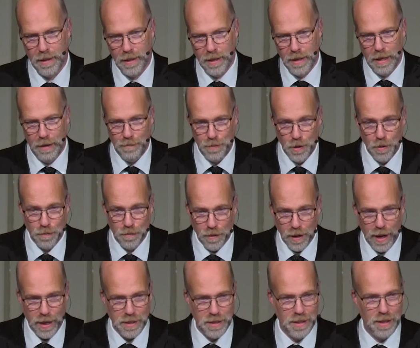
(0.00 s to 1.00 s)
If you've
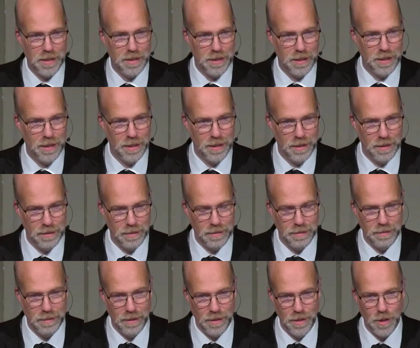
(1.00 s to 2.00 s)
wrecked it,
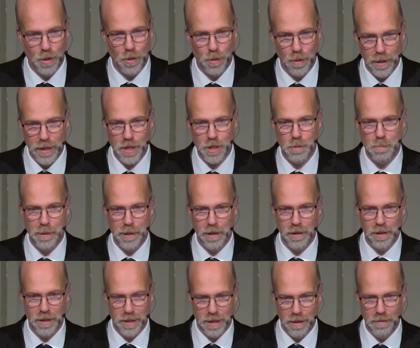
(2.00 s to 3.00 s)
the Holy
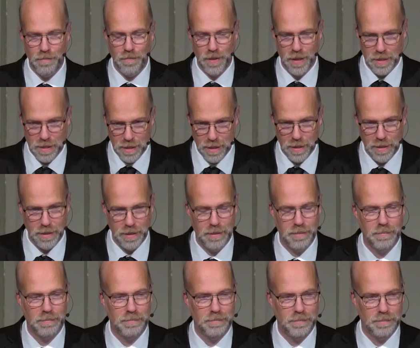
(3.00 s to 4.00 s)
Spirit can fix it.
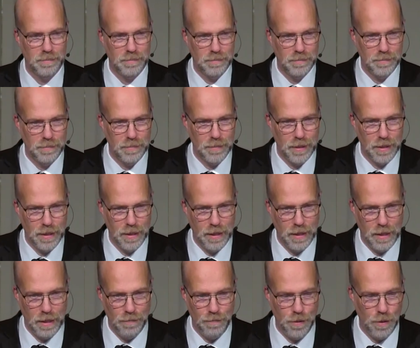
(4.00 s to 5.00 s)

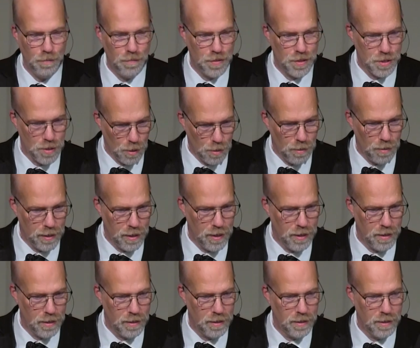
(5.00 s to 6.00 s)
If you've sold
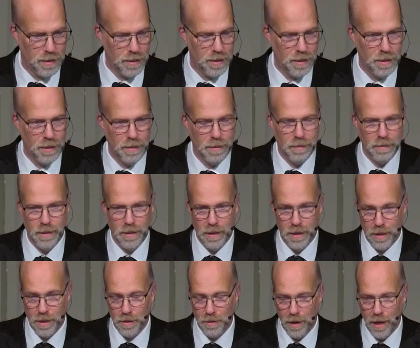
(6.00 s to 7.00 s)
it,
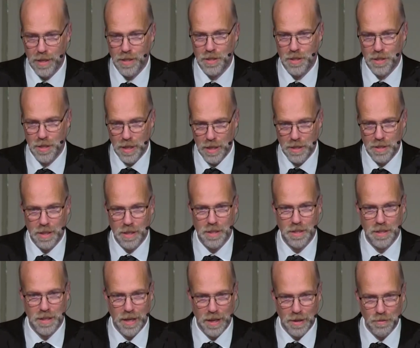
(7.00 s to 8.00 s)
Christ Jesus
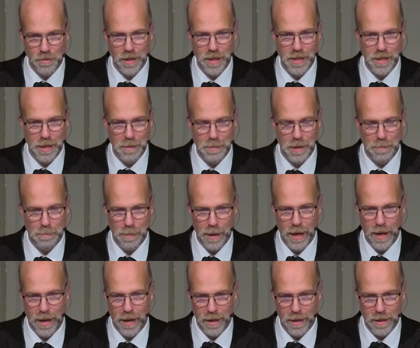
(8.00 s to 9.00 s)
can redeem it
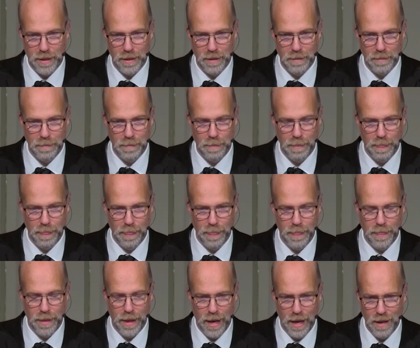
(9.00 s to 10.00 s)
back.
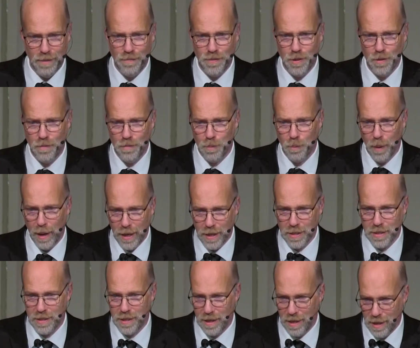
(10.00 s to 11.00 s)
And if you've
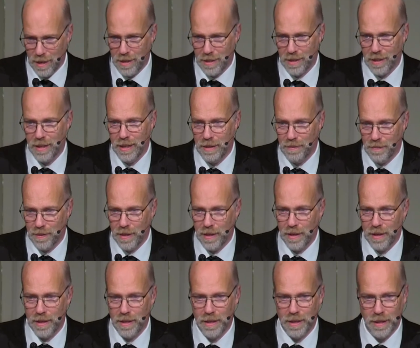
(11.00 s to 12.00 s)
wasted it, even
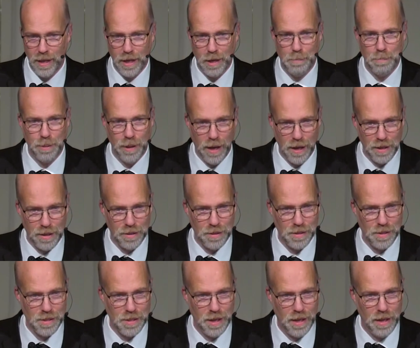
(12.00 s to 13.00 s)
like a prodigal
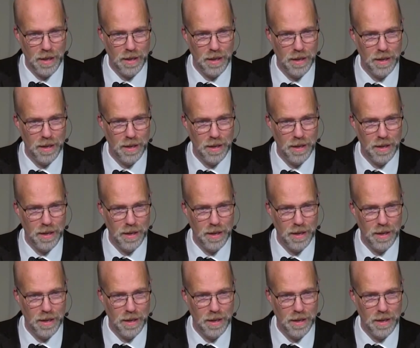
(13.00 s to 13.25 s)
son,